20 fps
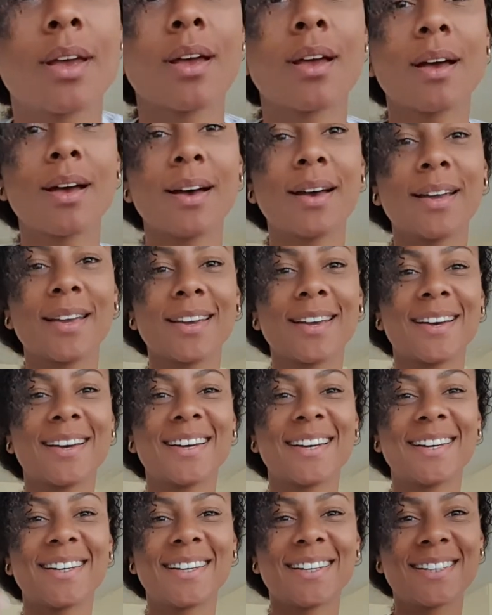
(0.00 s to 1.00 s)
Hi
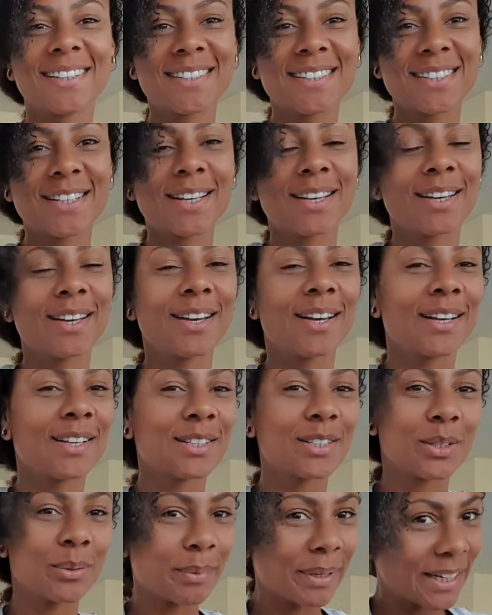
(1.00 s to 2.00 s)
guys.
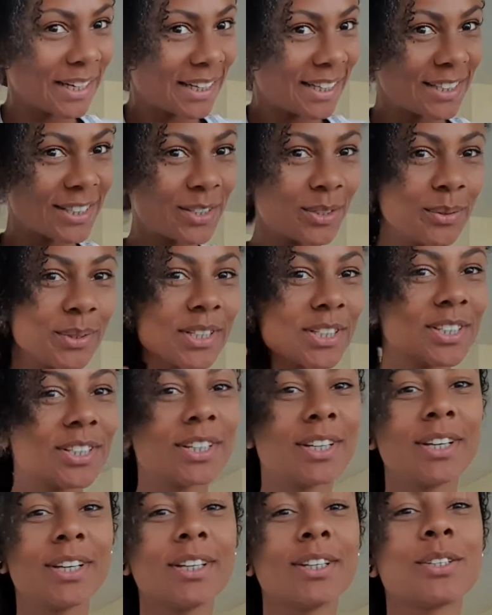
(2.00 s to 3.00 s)
So my
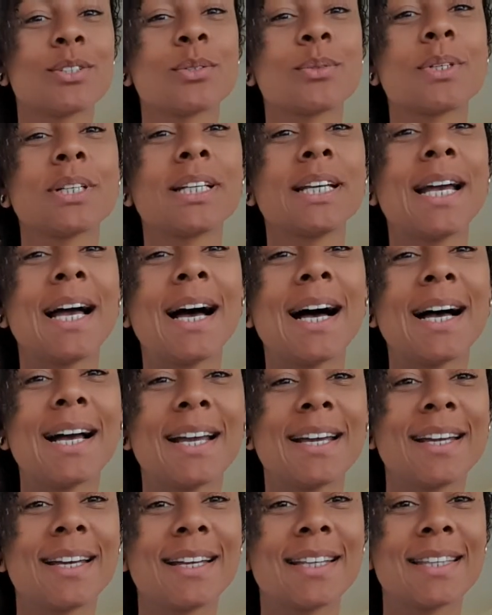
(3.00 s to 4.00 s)
intuition is really
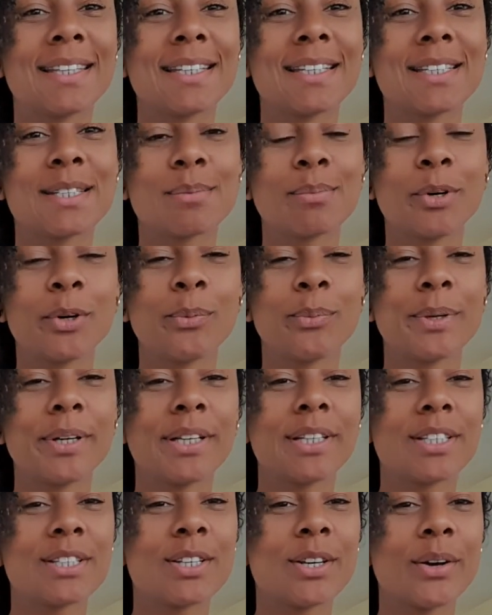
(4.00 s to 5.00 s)
high at this
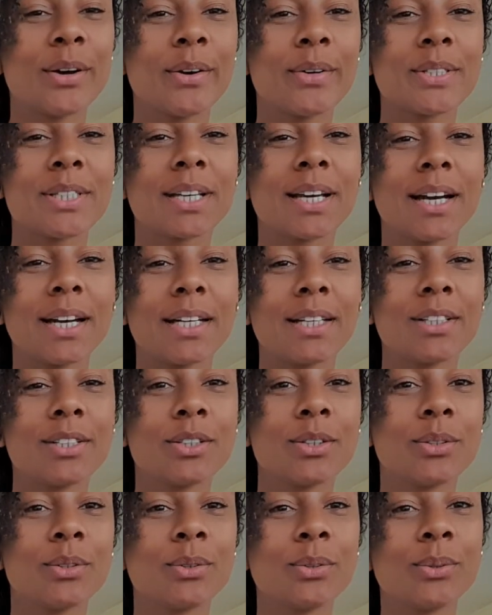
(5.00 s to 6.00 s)
moment, so I was guided
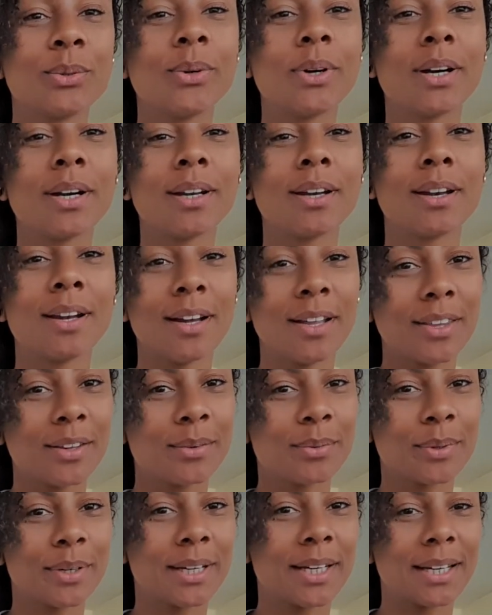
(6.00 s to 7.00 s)
to do another
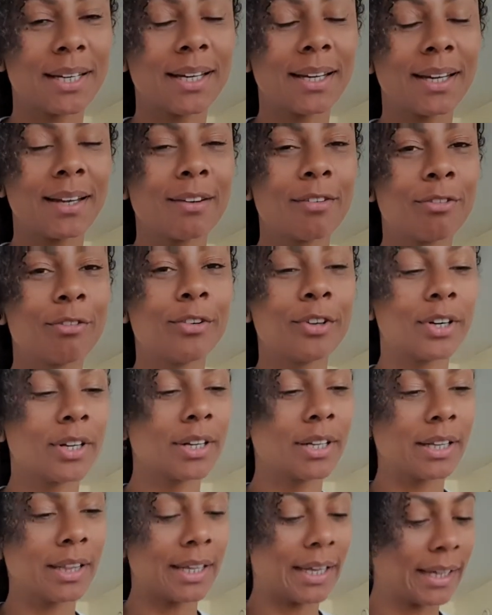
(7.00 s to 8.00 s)
reading for the
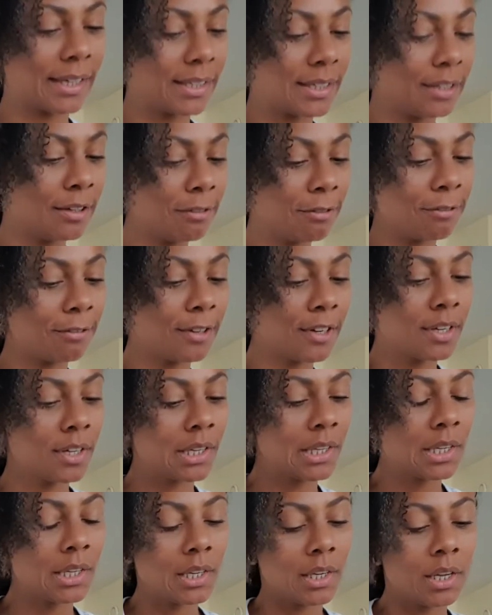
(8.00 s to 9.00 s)
collective.
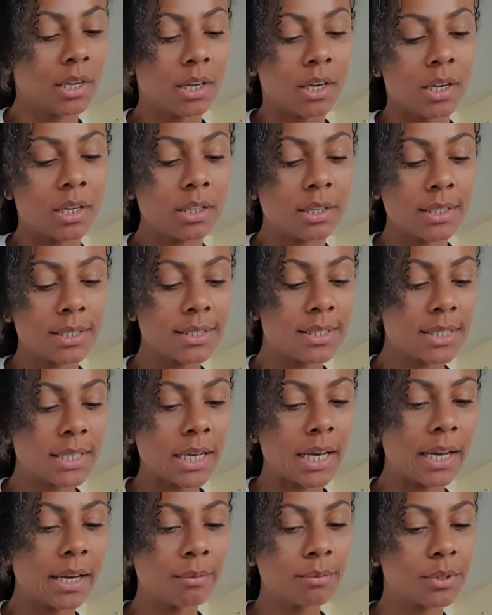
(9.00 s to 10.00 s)
This
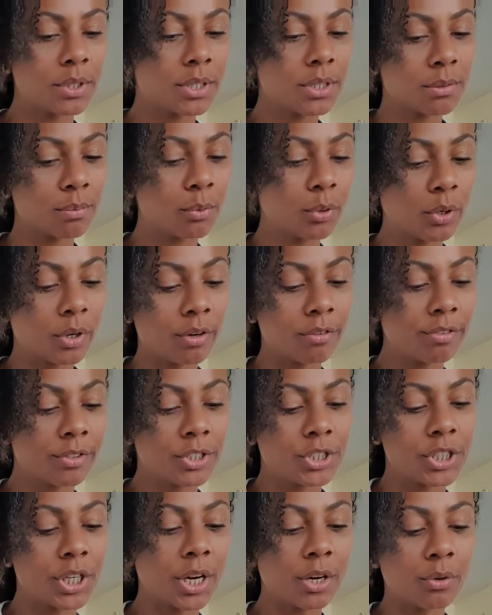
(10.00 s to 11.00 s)
time just more of a
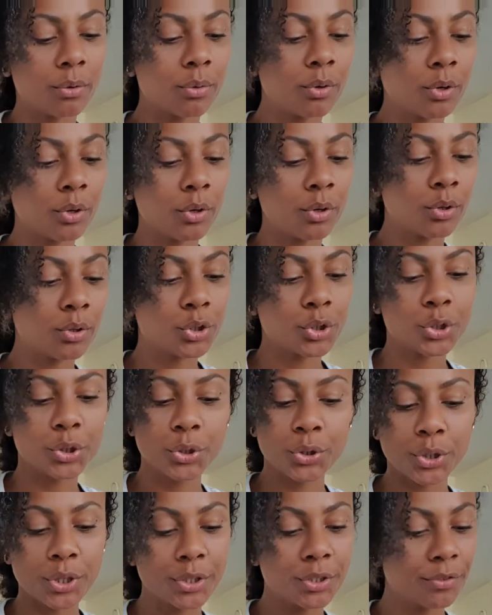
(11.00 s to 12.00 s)
general
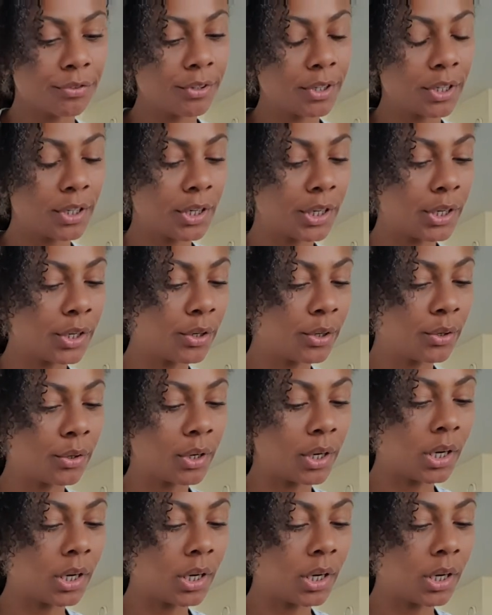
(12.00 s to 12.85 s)
short video